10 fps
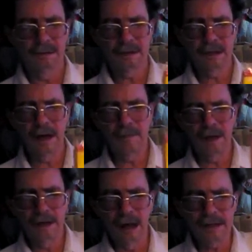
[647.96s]
This
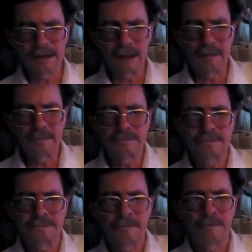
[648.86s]
cafe latte,
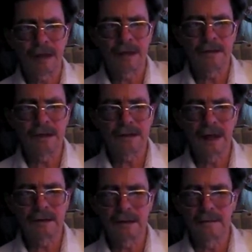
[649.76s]
it just
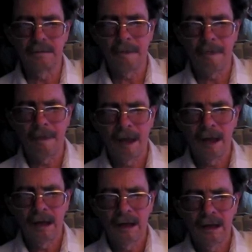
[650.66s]
has a
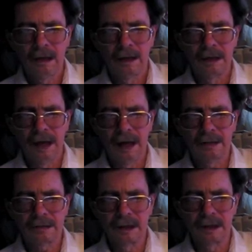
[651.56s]

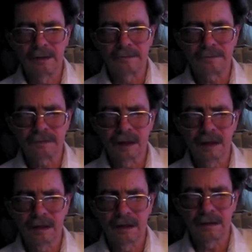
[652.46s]
nice,
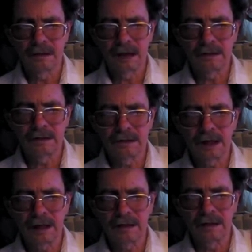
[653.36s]
it tastes just
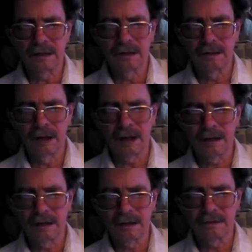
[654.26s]
like,
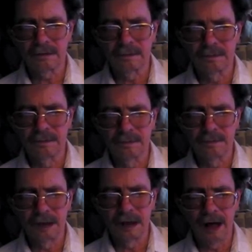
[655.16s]
like
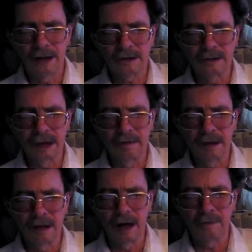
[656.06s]
ice cream
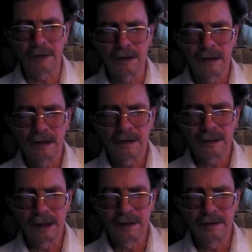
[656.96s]
and coffee
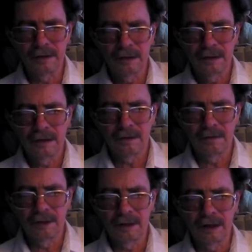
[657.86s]
together,
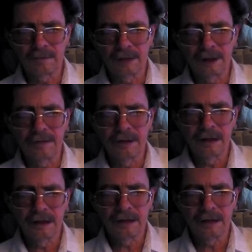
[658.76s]
only a lot better.